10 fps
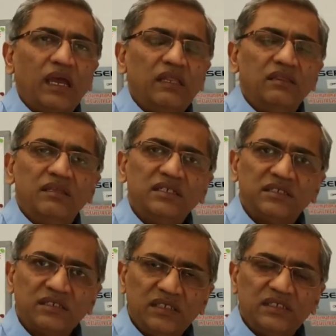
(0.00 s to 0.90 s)
And
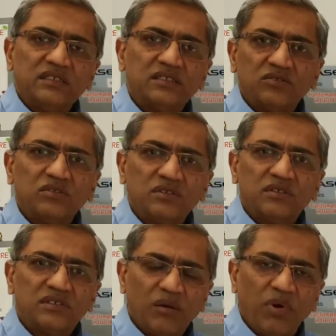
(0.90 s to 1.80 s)
this is
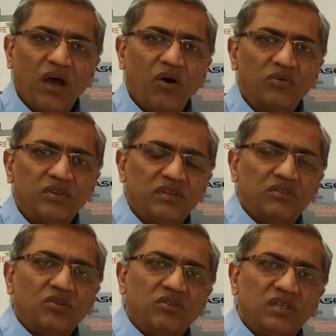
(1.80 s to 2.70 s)
somehow,
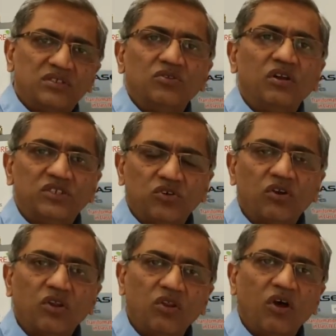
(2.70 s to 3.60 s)
this knowledge
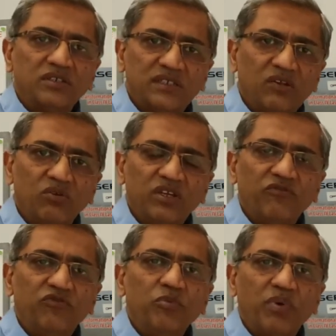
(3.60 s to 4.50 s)
got lost, and only
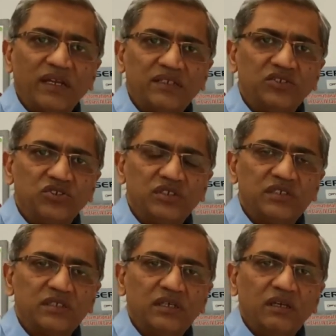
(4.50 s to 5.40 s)
a few
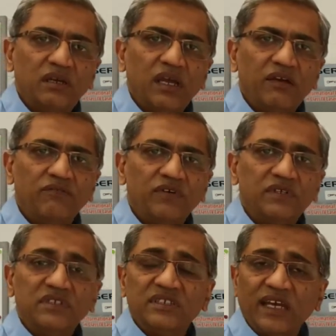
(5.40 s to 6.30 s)
practitioners
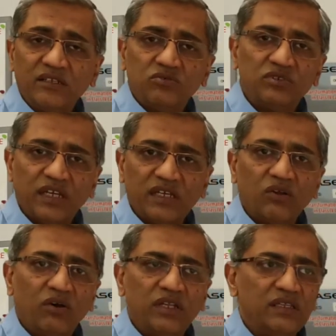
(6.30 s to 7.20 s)
have decided to take
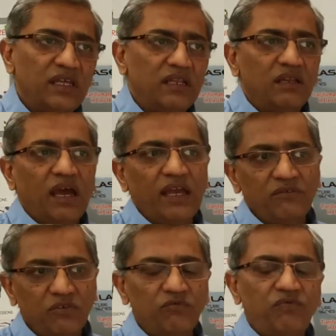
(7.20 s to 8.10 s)
it on. And then
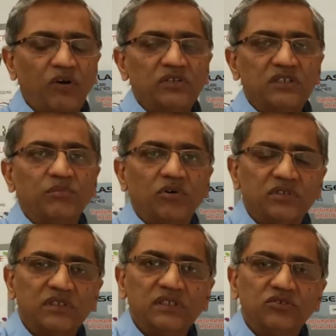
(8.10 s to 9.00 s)
I found it
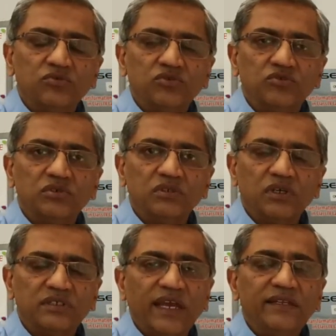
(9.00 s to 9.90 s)
about
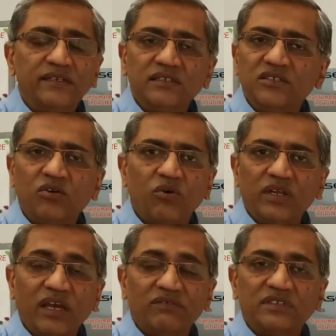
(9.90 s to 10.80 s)
10 years ago,
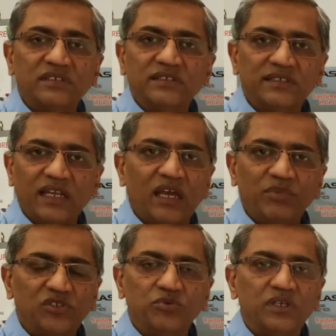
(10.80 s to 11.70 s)
and ever since then
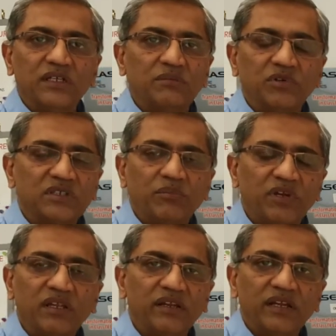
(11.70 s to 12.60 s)
I've been doing it because I'm
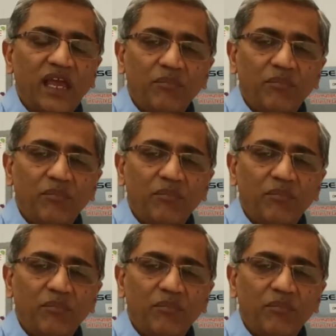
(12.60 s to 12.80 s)
really, really